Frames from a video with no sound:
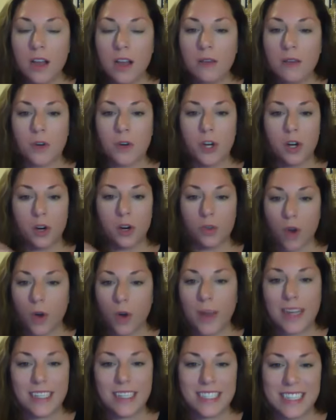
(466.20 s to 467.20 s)
for your
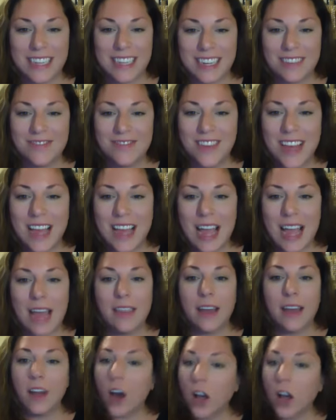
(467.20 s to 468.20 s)
growing team. And
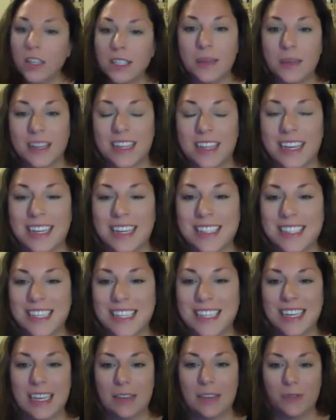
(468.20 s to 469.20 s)
then ultimately, it's going
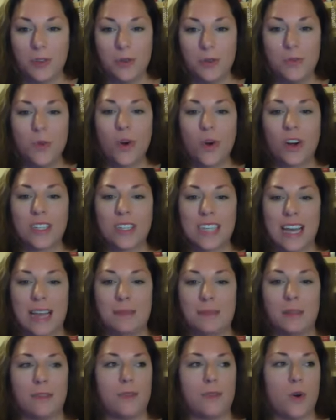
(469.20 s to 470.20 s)
to give you more
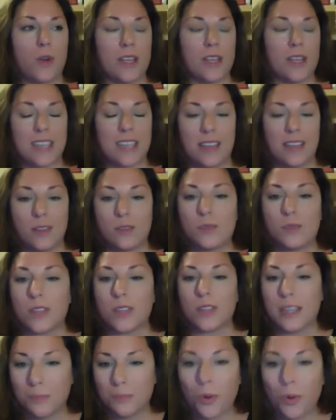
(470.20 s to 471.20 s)
time to focus on those
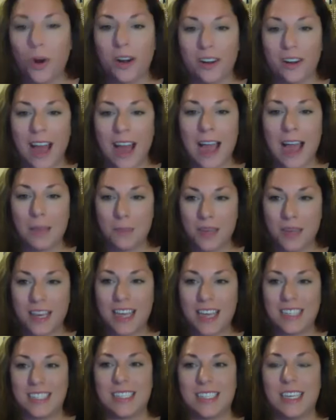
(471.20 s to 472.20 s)
really important
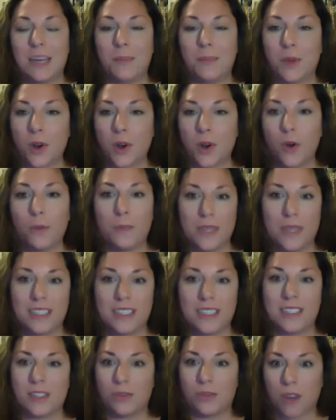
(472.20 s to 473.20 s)
IPAs to keep your own
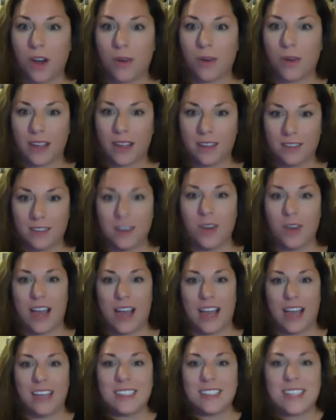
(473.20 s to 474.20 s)
business growing.
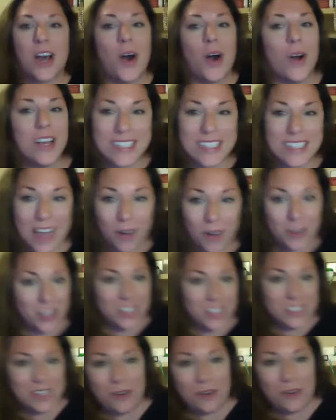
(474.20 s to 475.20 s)
Okay, so sound
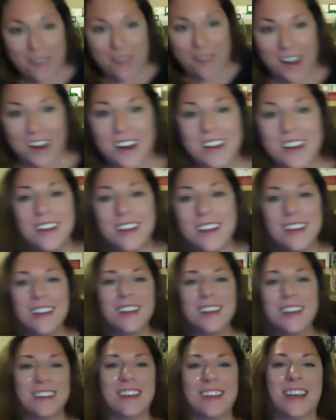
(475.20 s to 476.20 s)
good so far?
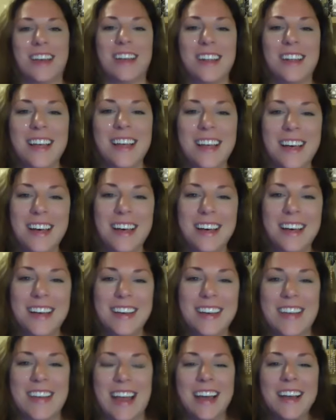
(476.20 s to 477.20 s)
Good.
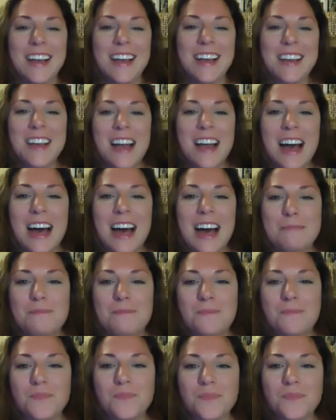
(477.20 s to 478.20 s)
Okay.
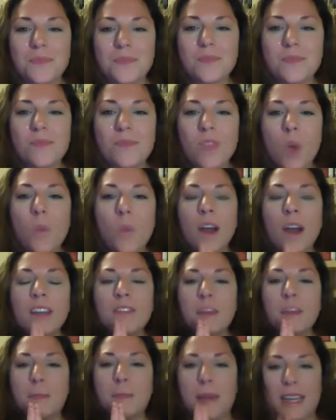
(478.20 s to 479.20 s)
One
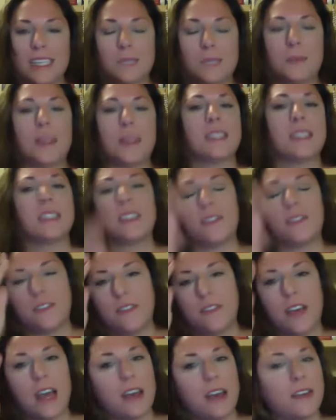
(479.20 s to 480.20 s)
of the biggest pieces
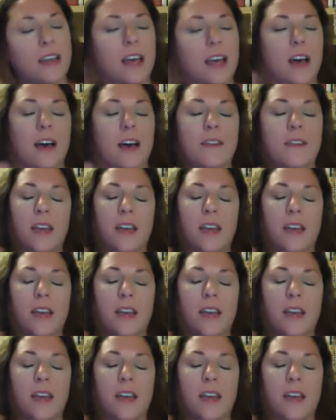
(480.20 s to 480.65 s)
of